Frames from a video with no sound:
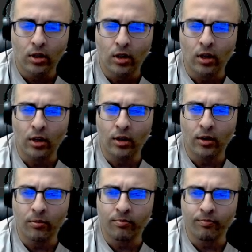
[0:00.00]

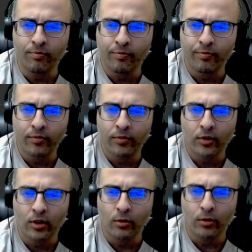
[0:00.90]

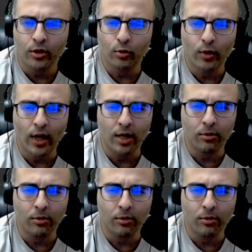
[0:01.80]
What is random